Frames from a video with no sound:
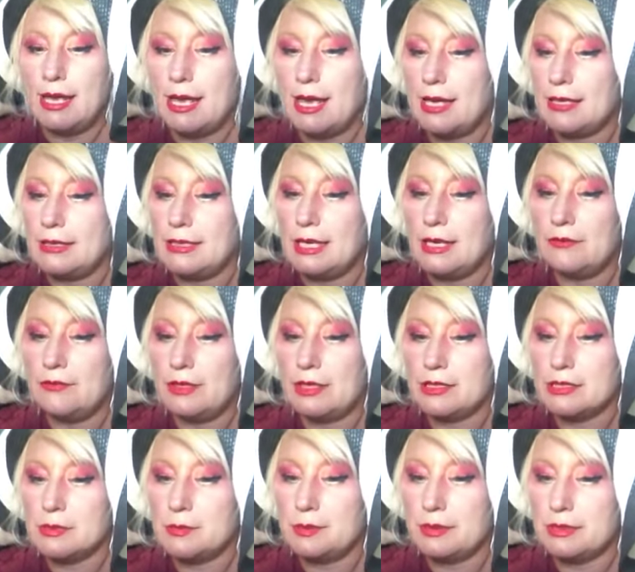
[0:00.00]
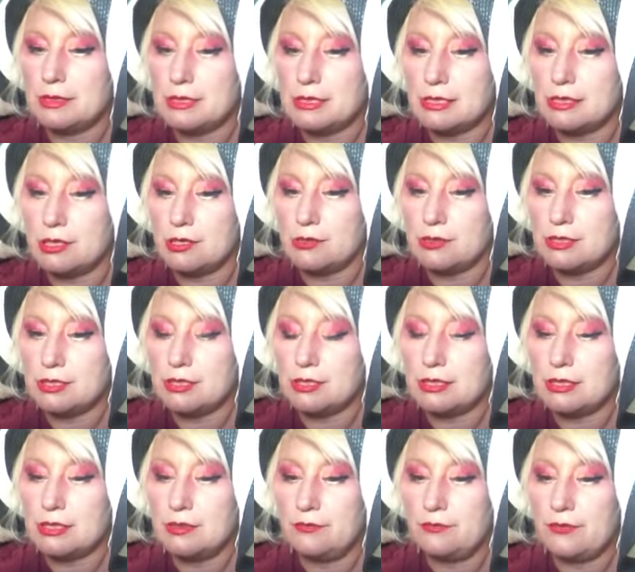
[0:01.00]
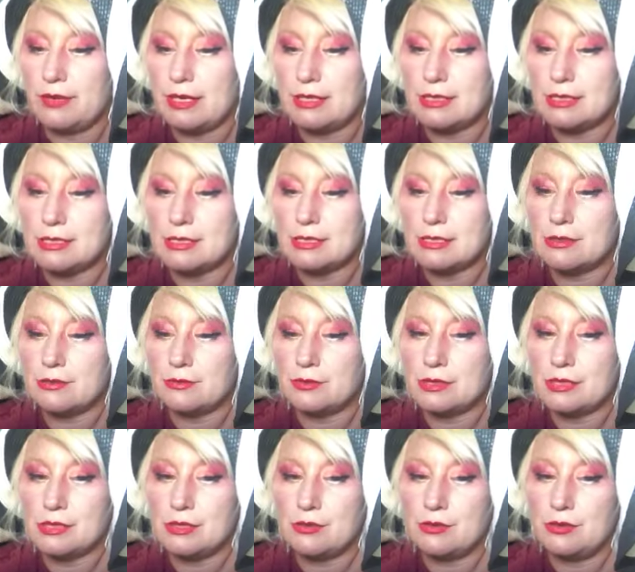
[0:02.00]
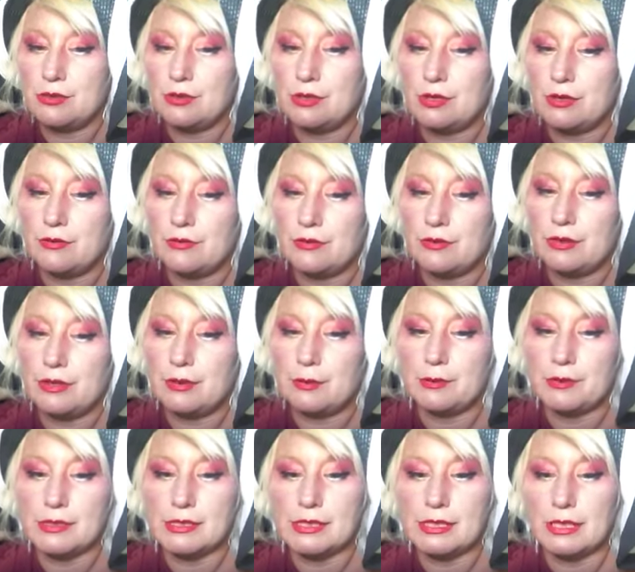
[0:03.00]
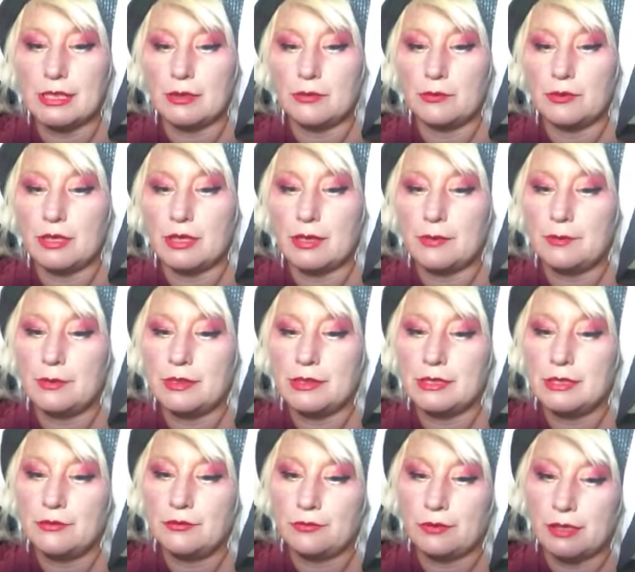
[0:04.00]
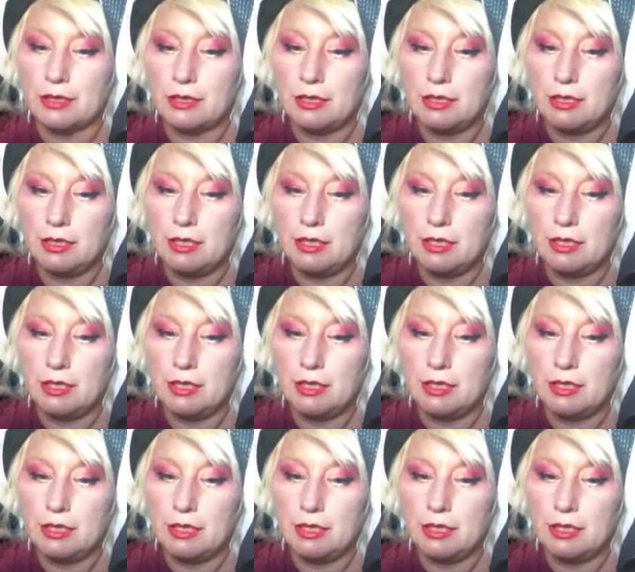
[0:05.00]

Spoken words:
had the evidence been disclosed to the defense, the result of the proceeding would have been different.